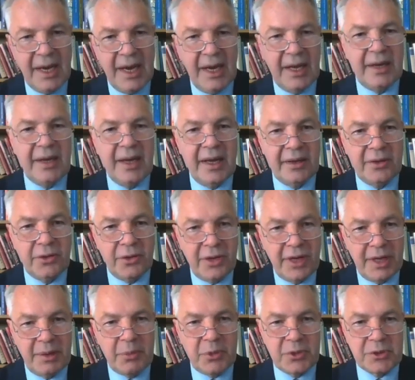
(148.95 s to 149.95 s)
and the
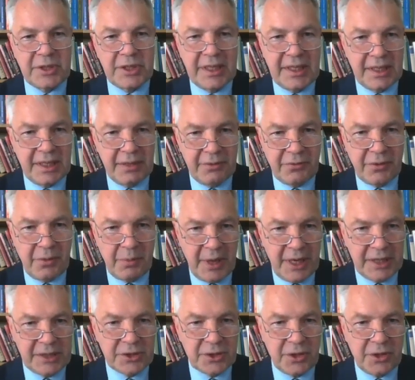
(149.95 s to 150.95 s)
neighbors need
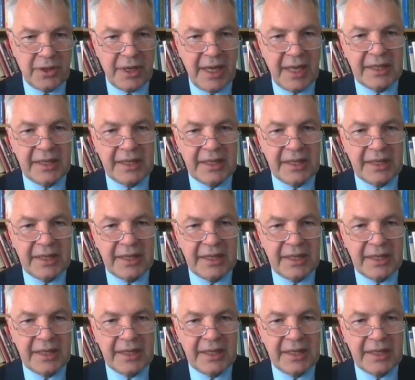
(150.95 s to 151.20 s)
information.